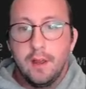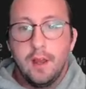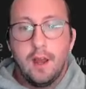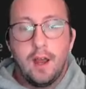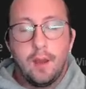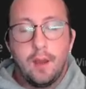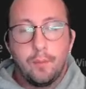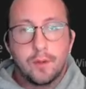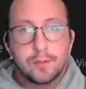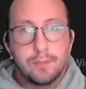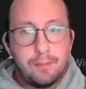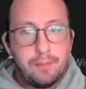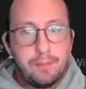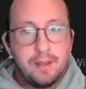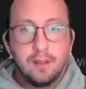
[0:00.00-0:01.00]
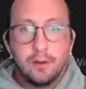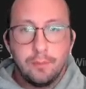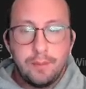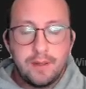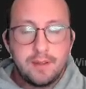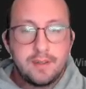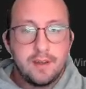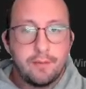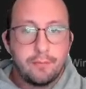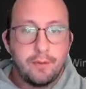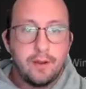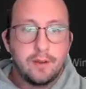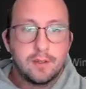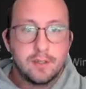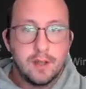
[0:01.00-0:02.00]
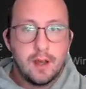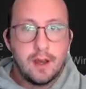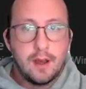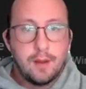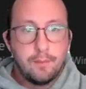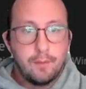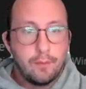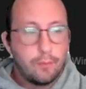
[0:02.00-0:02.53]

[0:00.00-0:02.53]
uh, which might be a little bit different um,